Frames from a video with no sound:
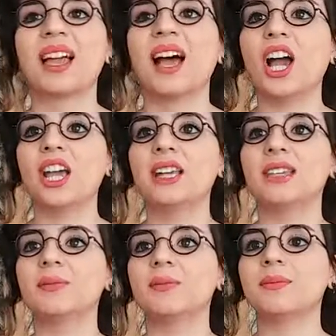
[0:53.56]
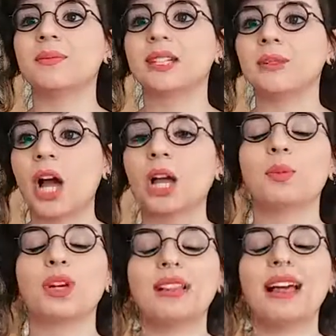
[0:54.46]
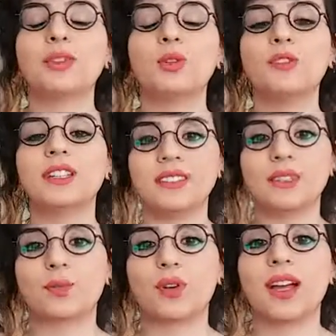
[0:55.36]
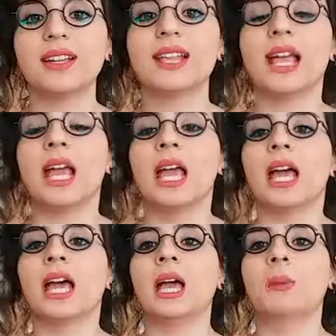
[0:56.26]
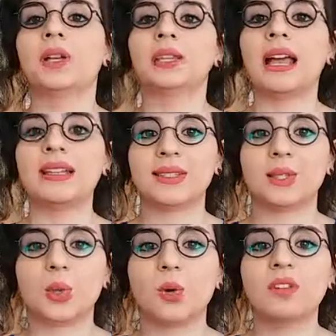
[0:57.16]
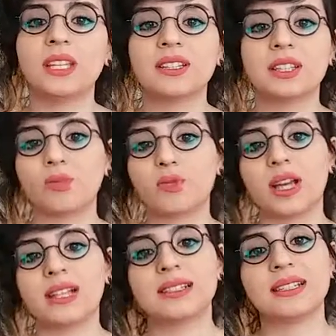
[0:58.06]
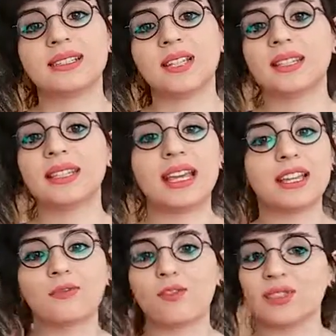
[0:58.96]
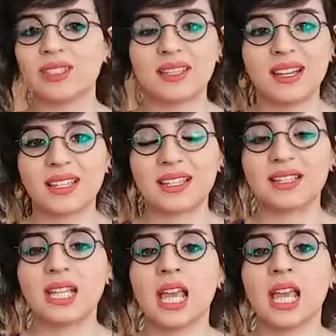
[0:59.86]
I, I'm glad to win this prize uh, but as you know, winning the prize is not the end for designers.